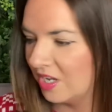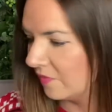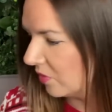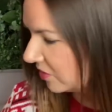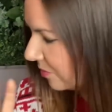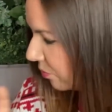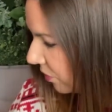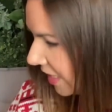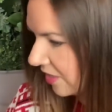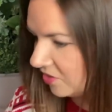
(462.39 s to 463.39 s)
I've got some
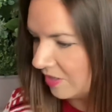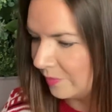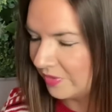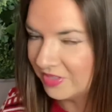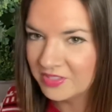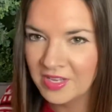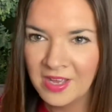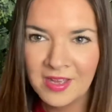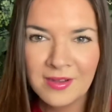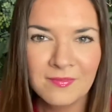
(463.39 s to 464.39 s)
brilliant jumpers
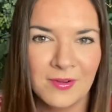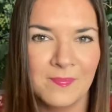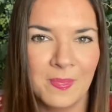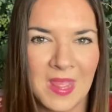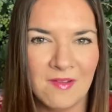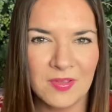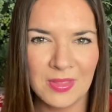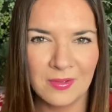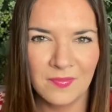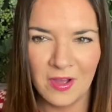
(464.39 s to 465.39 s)
from
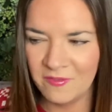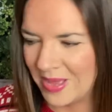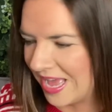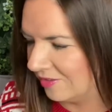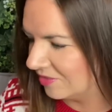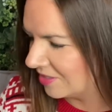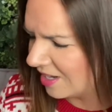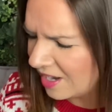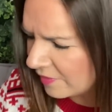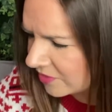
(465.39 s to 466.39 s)
everything £5. I
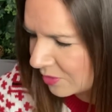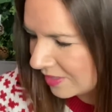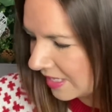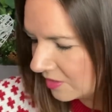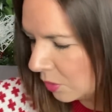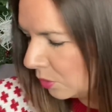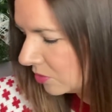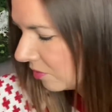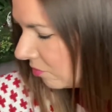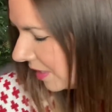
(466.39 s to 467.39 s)
love doing these hauls, I
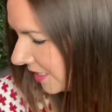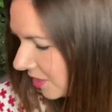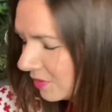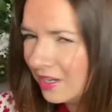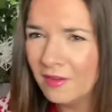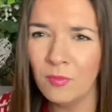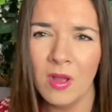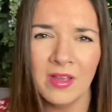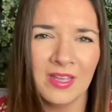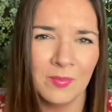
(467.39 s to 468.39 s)
really do, and I love
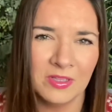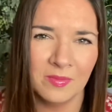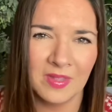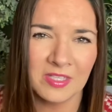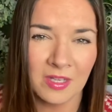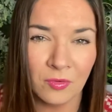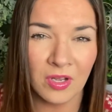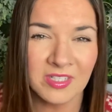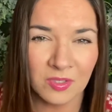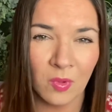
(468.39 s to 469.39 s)
working with them. They're so
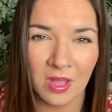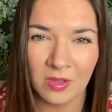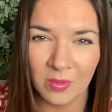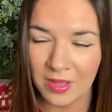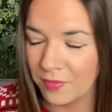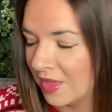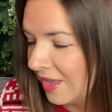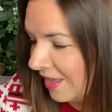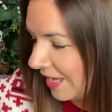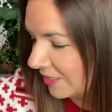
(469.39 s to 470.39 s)
nice to work with.
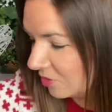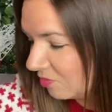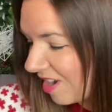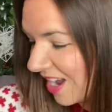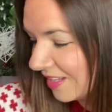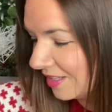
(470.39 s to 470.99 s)
It's great.